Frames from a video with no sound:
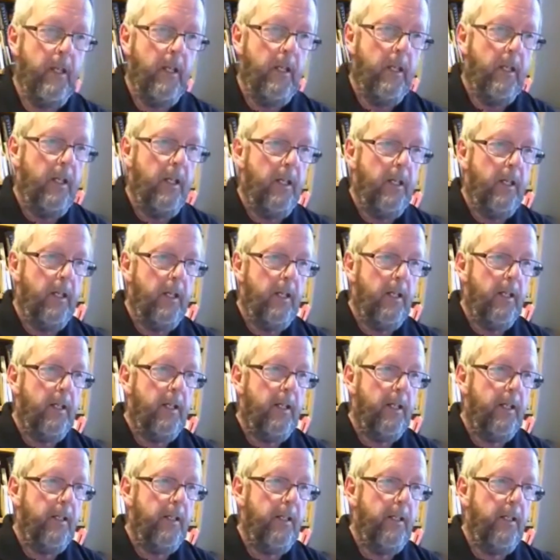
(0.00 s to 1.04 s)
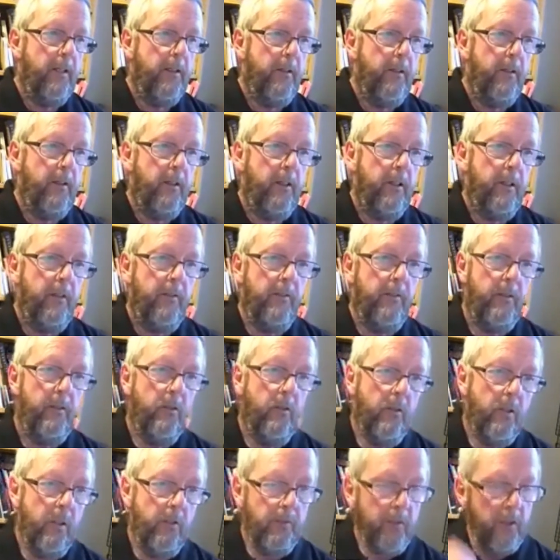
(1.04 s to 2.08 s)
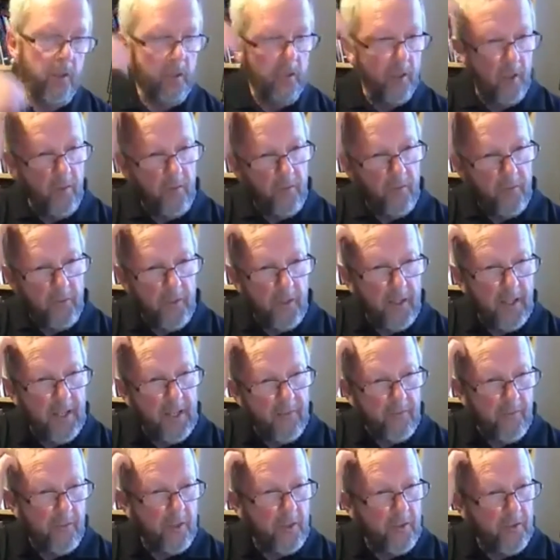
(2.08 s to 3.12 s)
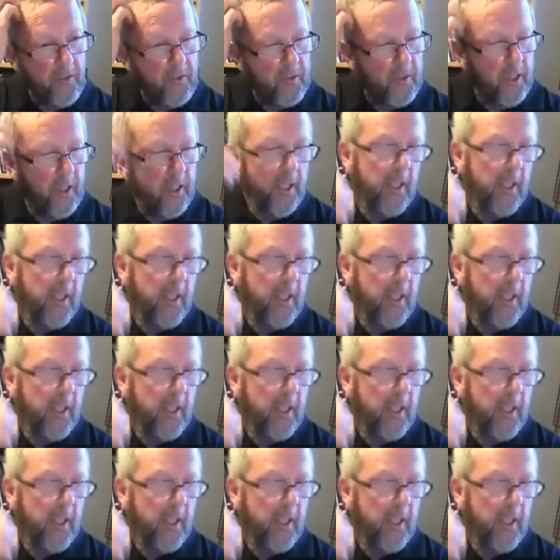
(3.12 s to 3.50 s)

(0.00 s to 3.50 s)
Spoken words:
And if you're going for the average